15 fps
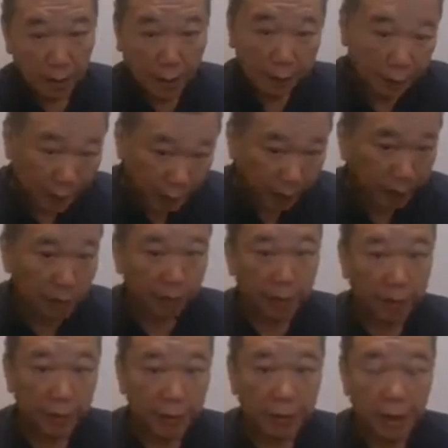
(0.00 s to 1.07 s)
After giving
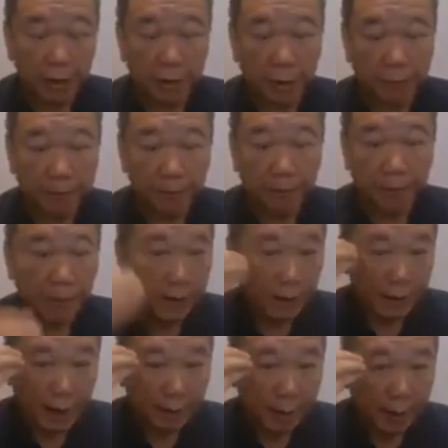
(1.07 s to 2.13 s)
spirulina, the
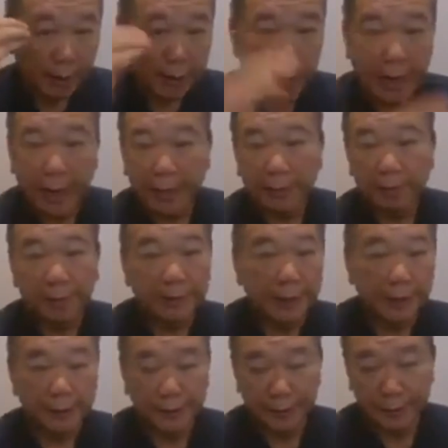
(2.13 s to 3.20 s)
night blindness is
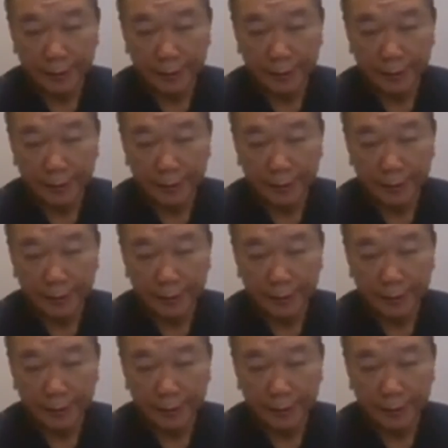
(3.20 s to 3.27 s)
100%